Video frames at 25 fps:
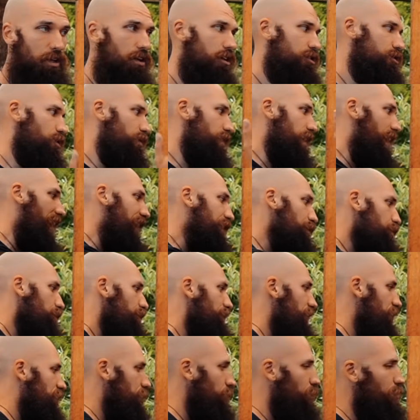So the annual
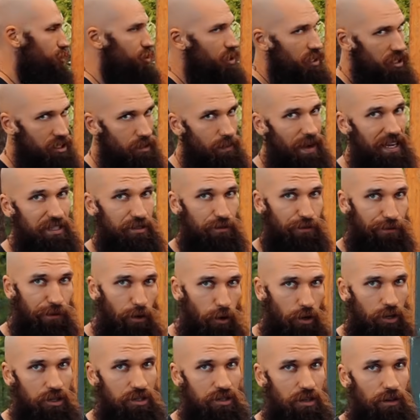vegetable system has a
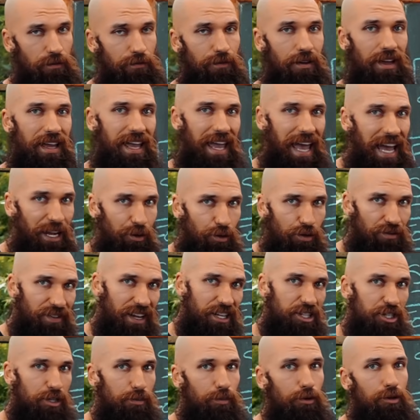focus of annual
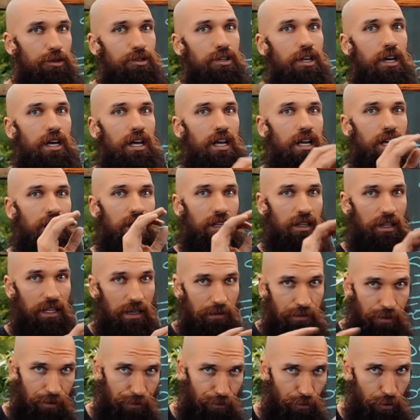vegetables,
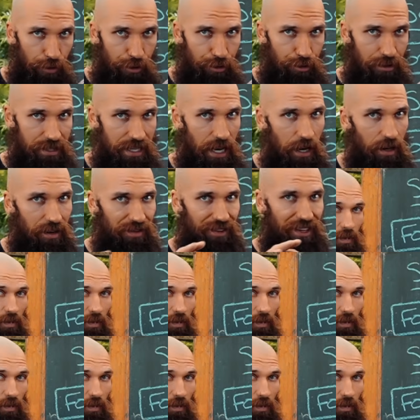leave the fruit trees out of